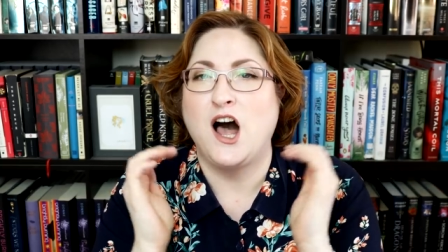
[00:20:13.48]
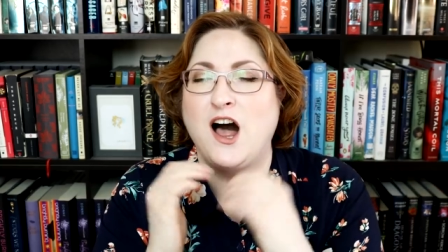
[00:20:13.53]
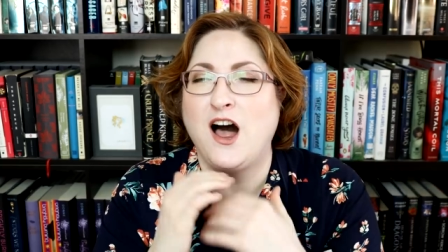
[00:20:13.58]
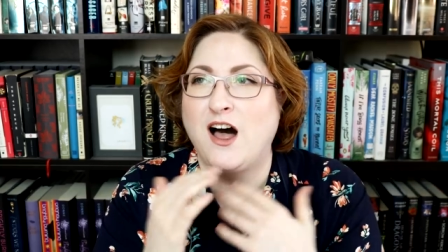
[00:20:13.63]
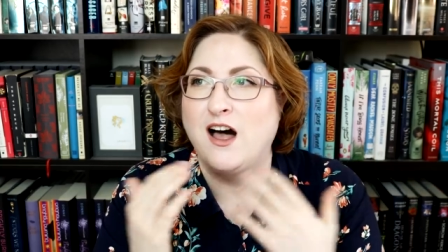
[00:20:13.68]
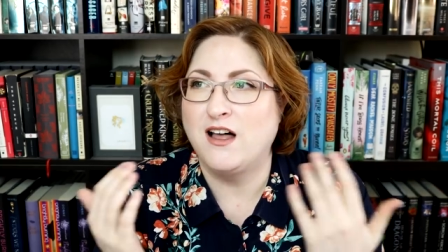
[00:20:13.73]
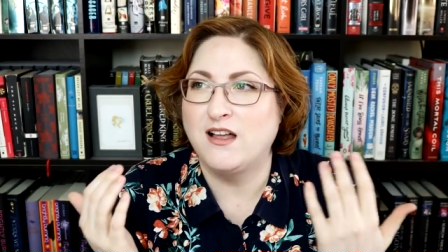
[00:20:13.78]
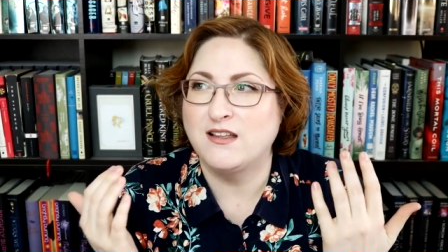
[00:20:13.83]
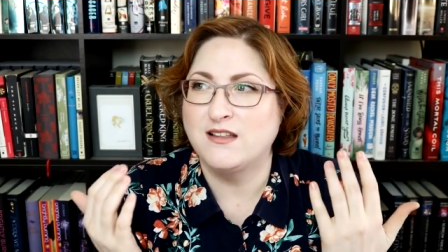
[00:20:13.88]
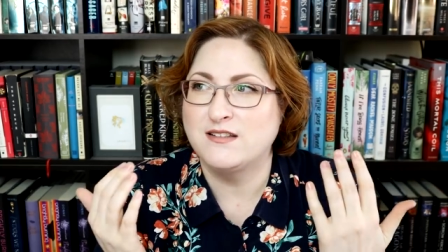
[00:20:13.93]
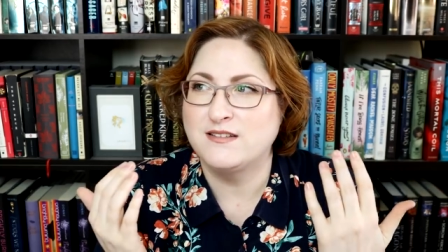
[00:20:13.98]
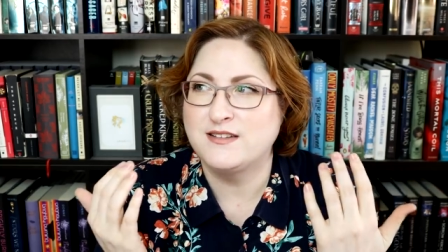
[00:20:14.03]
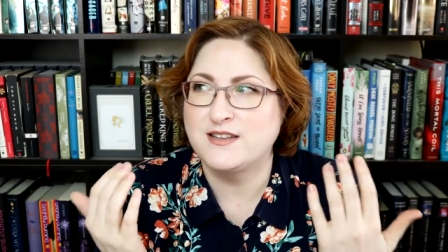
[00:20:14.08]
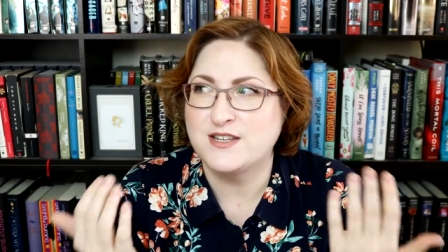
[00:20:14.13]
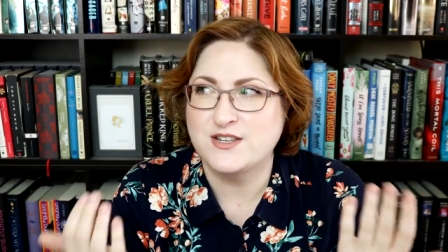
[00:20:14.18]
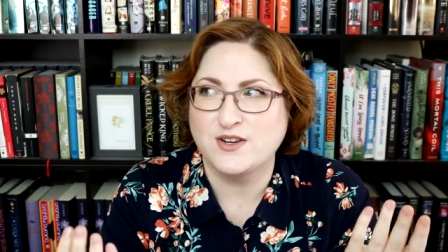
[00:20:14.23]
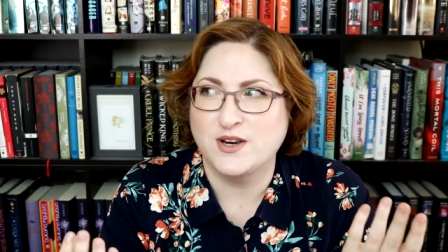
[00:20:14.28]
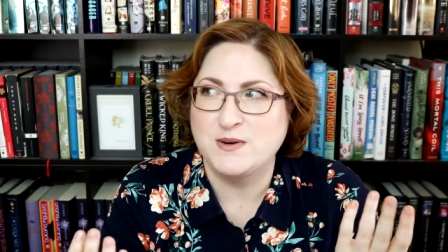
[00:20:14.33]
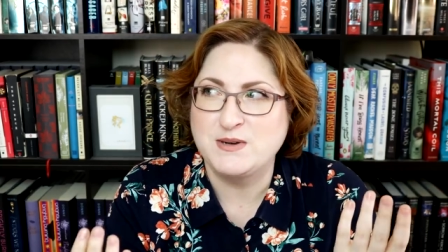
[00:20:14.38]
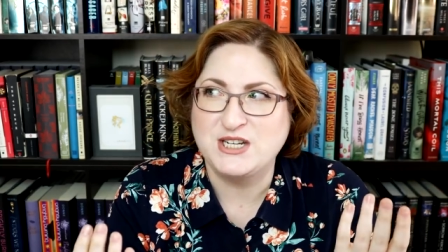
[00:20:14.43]
All
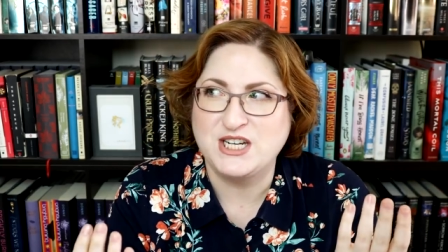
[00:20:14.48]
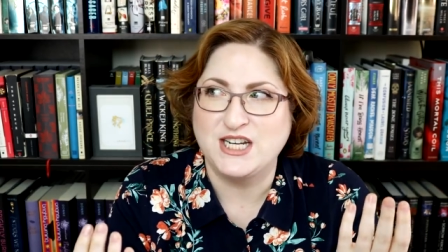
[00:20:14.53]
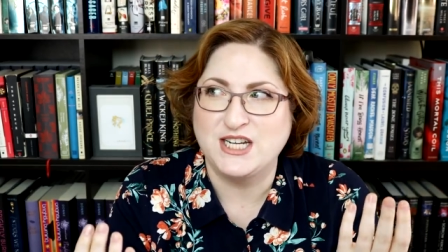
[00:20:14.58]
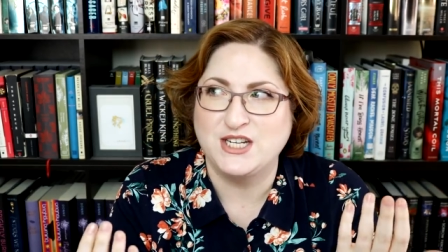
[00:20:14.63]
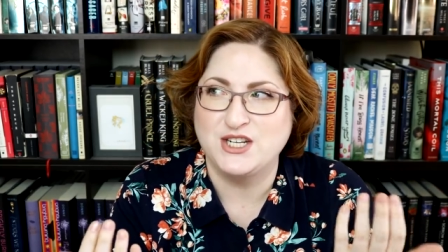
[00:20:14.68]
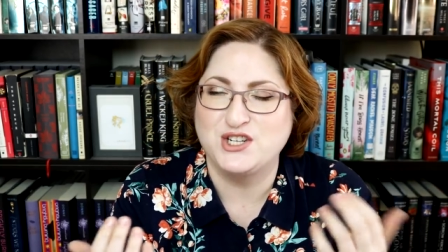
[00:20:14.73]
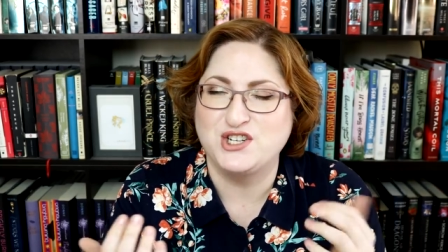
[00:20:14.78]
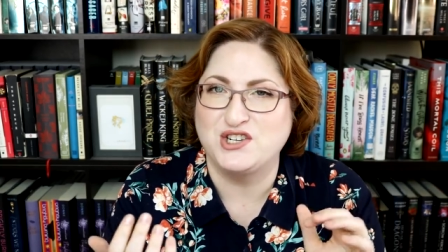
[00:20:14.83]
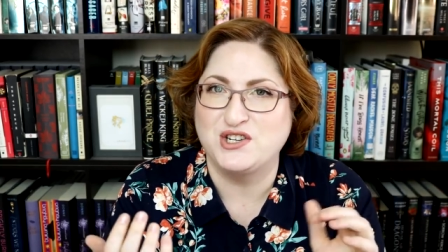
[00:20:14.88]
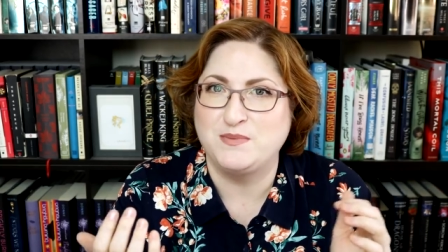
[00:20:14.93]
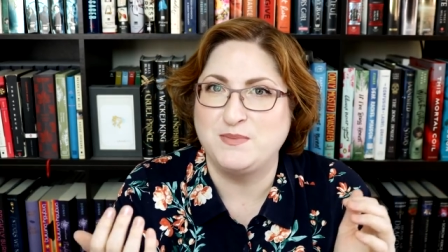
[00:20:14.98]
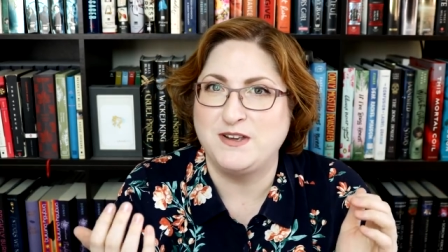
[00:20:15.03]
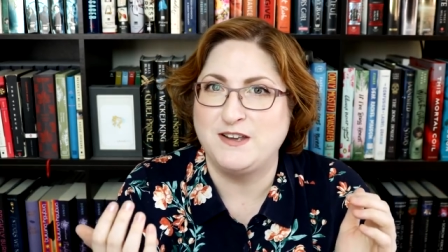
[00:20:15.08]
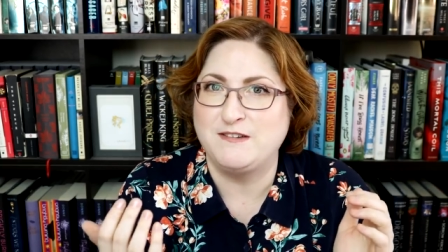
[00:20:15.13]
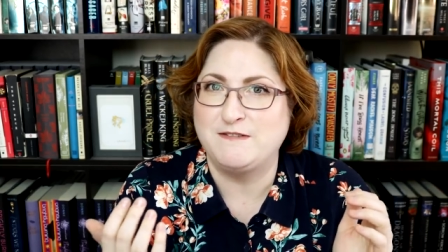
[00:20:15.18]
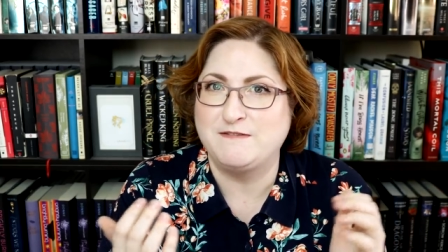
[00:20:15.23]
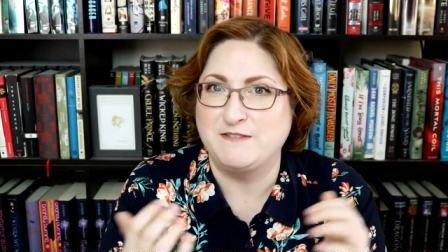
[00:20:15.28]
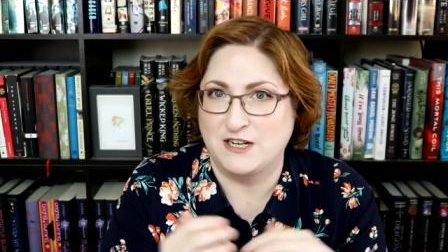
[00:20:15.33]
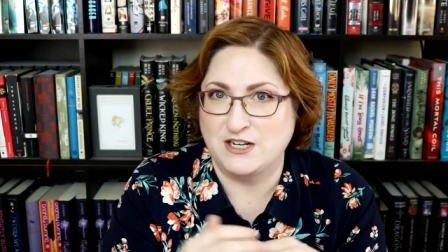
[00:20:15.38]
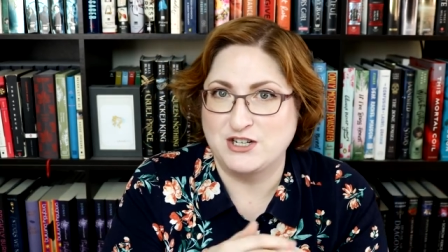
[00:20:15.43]
description should be
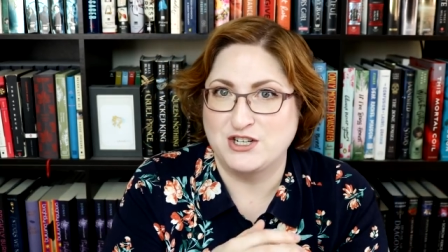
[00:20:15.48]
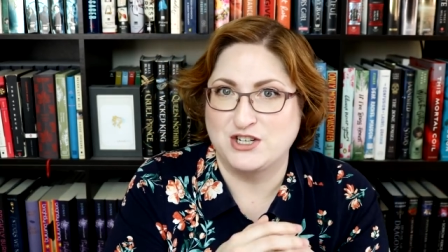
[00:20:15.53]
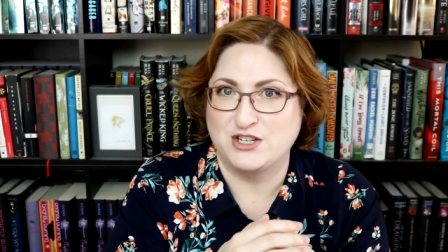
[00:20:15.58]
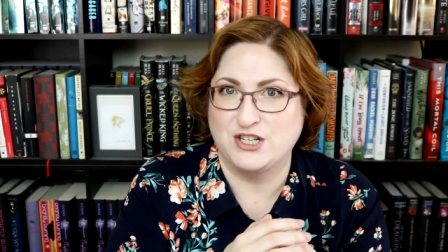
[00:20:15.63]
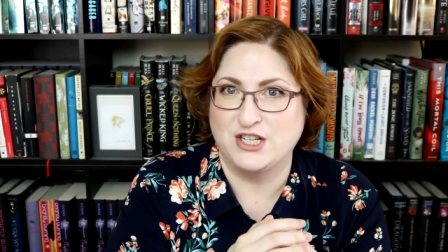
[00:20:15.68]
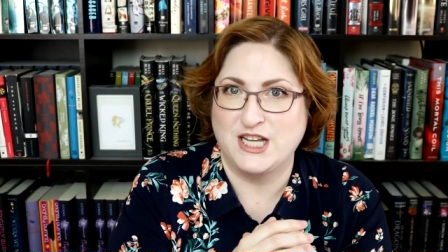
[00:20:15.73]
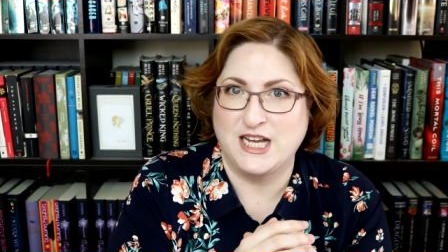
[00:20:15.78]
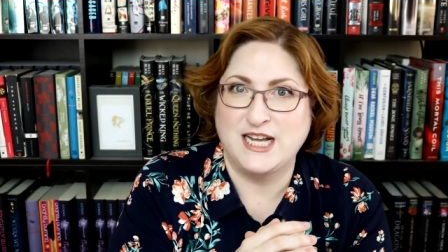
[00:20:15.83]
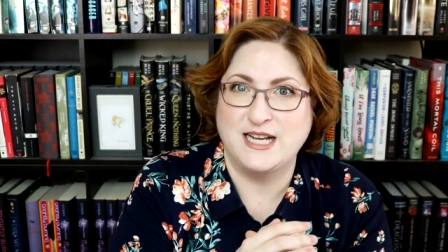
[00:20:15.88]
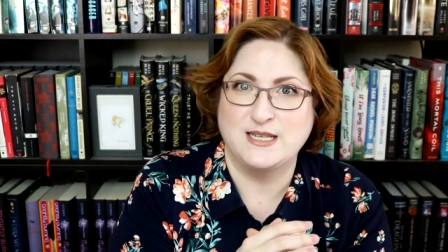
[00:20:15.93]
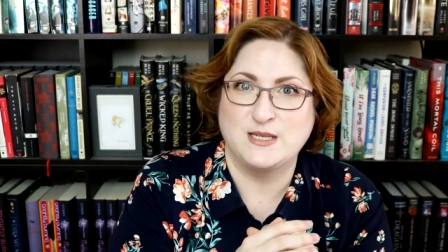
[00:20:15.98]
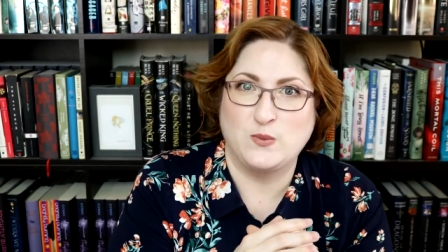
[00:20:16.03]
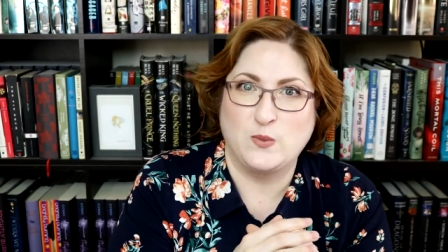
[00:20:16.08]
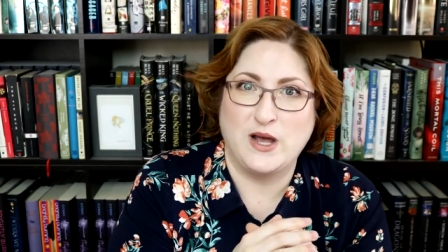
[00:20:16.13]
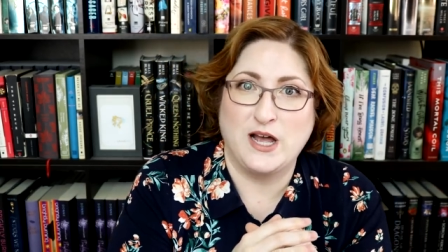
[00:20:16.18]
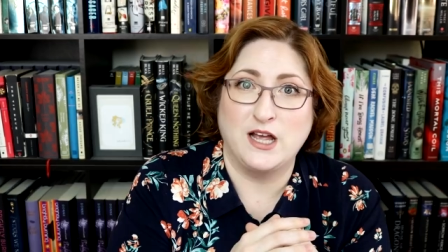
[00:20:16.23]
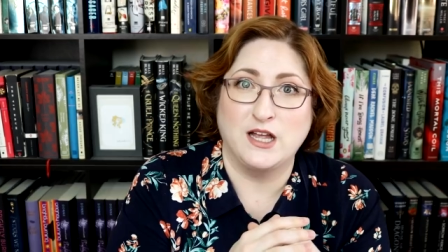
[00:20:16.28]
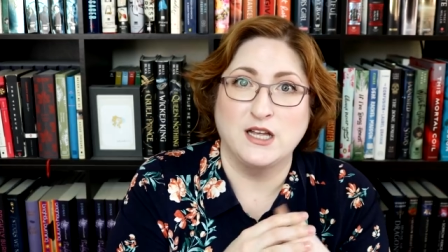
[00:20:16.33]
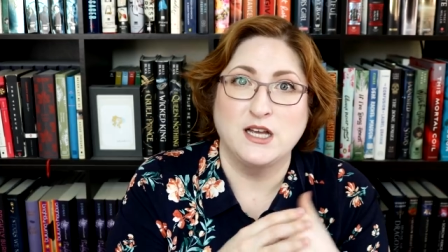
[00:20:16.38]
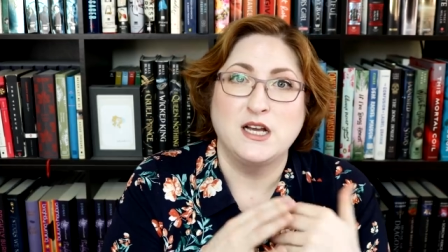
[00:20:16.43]
functional as
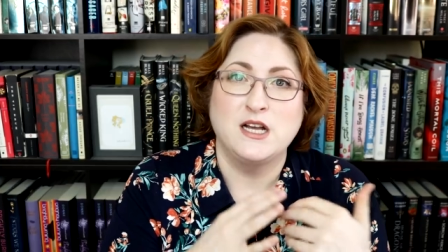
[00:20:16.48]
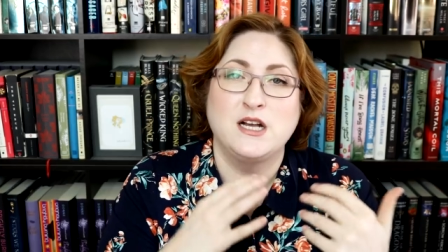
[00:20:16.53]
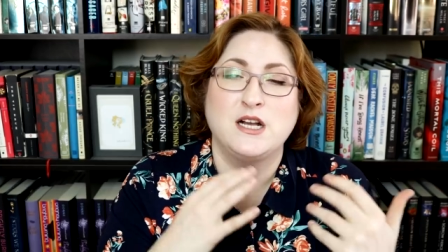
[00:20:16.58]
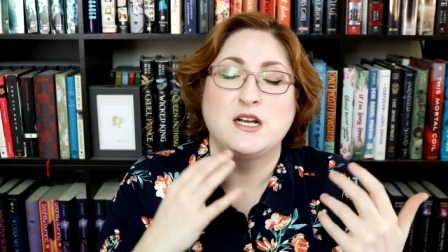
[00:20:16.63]
well